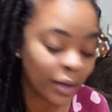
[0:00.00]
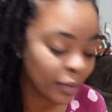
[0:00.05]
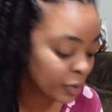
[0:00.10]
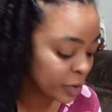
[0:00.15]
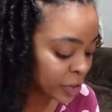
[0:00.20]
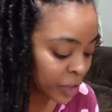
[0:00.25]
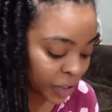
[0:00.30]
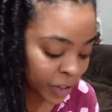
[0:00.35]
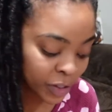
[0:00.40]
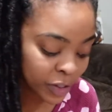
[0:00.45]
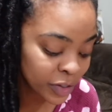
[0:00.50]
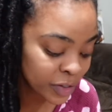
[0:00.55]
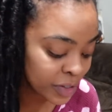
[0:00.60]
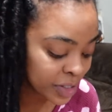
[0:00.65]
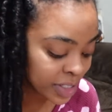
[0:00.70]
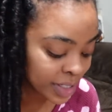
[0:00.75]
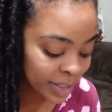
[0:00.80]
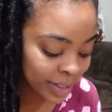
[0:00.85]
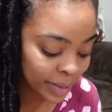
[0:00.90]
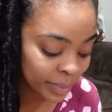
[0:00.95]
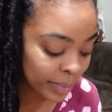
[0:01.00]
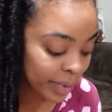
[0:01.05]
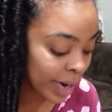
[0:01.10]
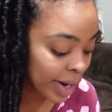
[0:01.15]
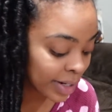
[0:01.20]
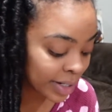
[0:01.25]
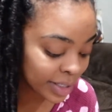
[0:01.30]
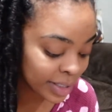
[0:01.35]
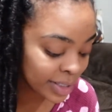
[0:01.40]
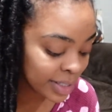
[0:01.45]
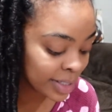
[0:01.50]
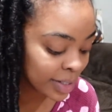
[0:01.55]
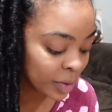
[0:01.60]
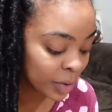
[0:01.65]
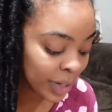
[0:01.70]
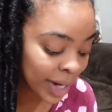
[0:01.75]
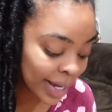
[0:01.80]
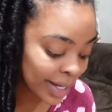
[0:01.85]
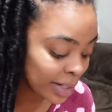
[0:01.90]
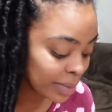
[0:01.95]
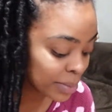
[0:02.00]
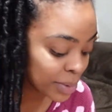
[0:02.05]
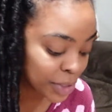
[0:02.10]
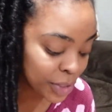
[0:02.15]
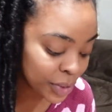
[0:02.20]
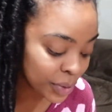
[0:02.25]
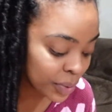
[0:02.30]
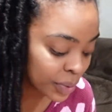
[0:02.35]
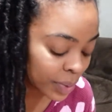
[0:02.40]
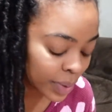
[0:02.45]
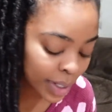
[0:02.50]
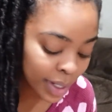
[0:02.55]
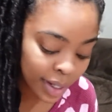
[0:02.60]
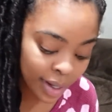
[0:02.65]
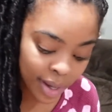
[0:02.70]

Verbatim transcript: returned product or item too,